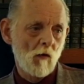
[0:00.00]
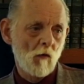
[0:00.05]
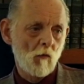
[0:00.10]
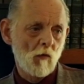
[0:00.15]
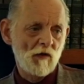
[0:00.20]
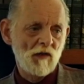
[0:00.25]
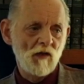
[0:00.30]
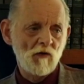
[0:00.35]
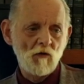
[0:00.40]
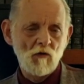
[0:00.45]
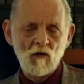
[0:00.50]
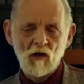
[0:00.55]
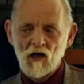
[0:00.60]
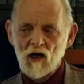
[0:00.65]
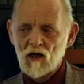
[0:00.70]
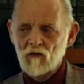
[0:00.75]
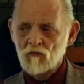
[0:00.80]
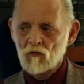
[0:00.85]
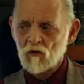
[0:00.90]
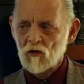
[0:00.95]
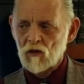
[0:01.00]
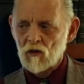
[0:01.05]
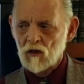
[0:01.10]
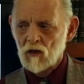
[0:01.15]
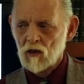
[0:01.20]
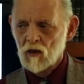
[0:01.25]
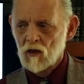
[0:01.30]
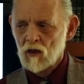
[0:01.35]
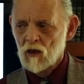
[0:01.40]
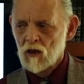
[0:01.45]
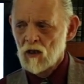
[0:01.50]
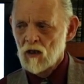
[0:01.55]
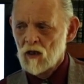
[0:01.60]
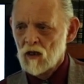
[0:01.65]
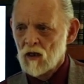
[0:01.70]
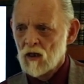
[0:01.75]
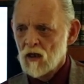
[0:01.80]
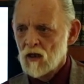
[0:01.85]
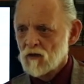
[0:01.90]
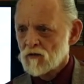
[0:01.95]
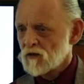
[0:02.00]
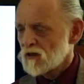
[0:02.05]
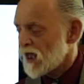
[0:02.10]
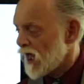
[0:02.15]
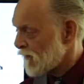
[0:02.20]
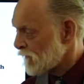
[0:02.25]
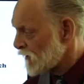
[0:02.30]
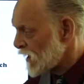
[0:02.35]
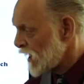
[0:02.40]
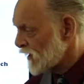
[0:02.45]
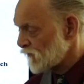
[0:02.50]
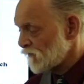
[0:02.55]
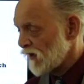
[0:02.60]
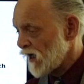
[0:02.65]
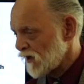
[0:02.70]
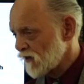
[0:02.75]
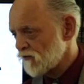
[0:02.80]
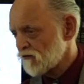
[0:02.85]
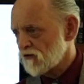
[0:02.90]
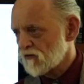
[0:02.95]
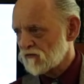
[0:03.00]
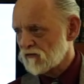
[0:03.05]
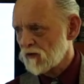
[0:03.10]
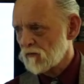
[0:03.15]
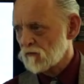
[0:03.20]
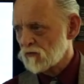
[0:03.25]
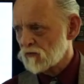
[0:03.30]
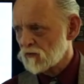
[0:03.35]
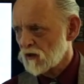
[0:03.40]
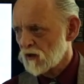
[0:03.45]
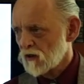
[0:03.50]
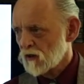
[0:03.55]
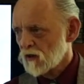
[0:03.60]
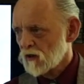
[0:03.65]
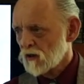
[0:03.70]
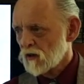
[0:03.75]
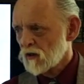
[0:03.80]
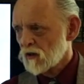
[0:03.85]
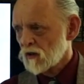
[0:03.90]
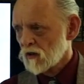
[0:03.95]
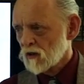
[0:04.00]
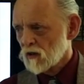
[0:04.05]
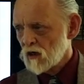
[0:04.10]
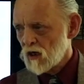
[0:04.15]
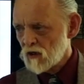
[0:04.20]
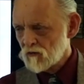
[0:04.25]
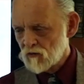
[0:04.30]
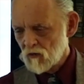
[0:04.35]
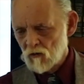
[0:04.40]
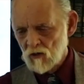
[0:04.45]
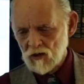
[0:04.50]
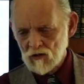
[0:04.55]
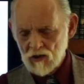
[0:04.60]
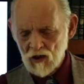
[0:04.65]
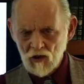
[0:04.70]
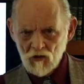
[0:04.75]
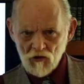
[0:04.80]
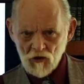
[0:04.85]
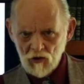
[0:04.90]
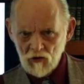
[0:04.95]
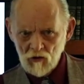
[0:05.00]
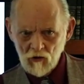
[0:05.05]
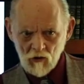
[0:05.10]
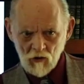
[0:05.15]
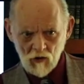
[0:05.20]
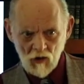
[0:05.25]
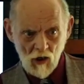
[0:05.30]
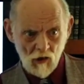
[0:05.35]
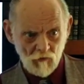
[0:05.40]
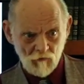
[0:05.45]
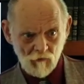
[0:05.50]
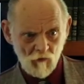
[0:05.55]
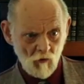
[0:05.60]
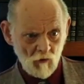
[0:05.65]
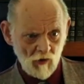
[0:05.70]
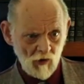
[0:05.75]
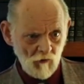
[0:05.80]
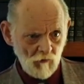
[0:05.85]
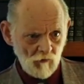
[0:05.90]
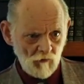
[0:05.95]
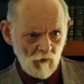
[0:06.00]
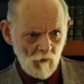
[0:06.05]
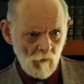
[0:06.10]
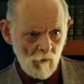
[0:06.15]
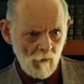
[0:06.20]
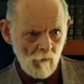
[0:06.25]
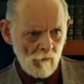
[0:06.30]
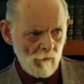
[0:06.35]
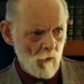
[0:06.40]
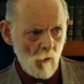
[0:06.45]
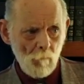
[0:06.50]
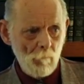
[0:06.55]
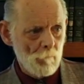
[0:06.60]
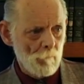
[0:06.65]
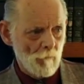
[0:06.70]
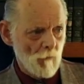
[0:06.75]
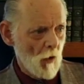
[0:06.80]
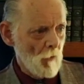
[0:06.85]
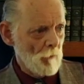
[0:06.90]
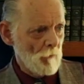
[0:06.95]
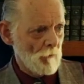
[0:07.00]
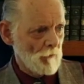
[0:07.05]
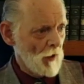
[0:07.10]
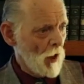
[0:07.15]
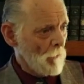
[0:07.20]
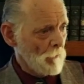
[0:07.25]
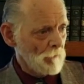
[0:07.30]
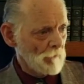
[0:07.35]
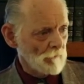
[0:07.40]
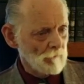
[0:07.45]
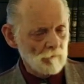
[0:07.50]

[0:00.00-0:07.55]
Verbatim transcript: What did they do to God's word? Do they have God's value systems? God's orientation? God's focus? Nope, nope, nope.